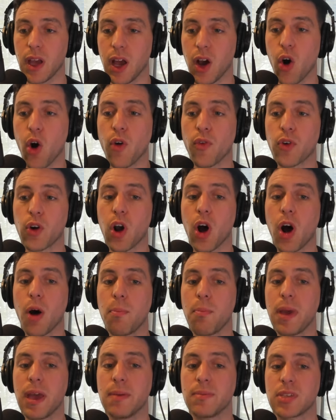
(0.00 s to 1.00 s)
Overall,
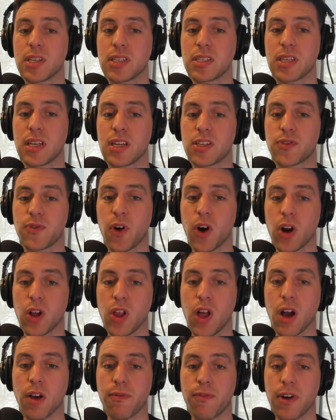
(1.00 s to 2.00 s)
Mims isn't as far
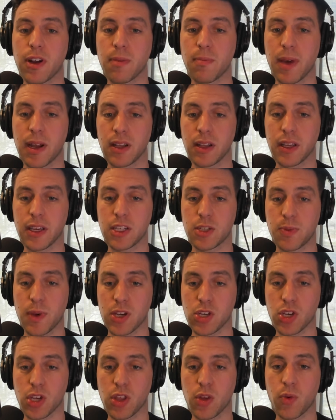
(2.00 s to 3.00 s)
along fundamentally,
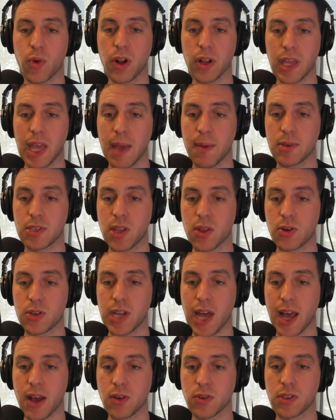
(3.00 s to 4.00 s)
especially in the run game, as other
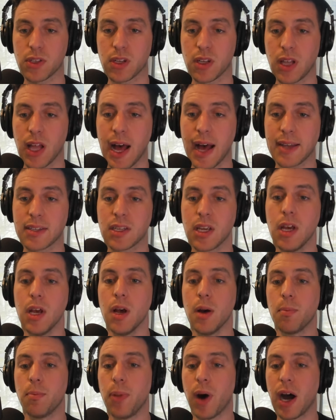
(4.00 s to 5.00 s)
tackles in the class,
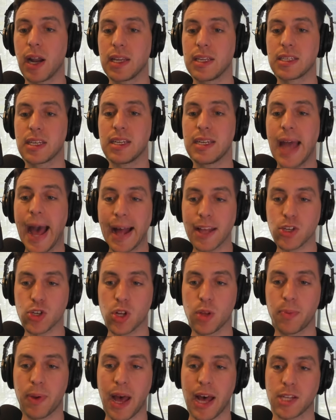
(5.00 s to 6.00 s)
but he's a
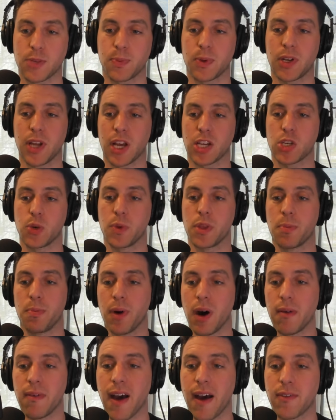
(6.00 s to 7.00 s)
natural in pass protection with
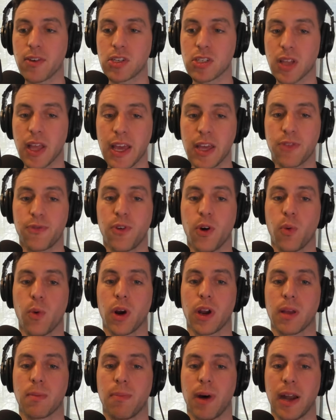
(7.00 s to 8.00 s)
above average length,
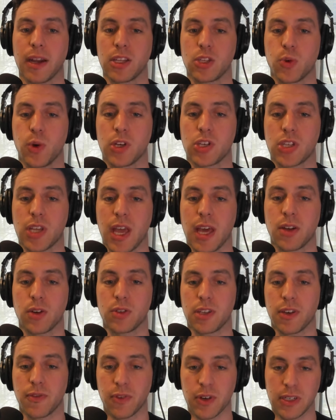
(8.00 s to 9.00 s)
footwork, and body twitch to handle
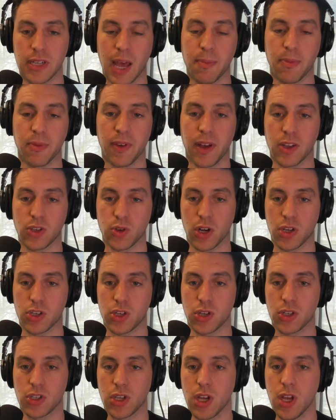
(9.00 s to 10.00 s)
different type of edge
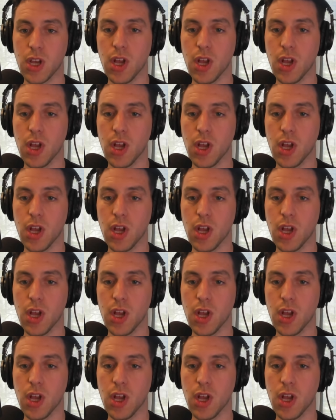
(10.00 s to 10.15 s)
rushers.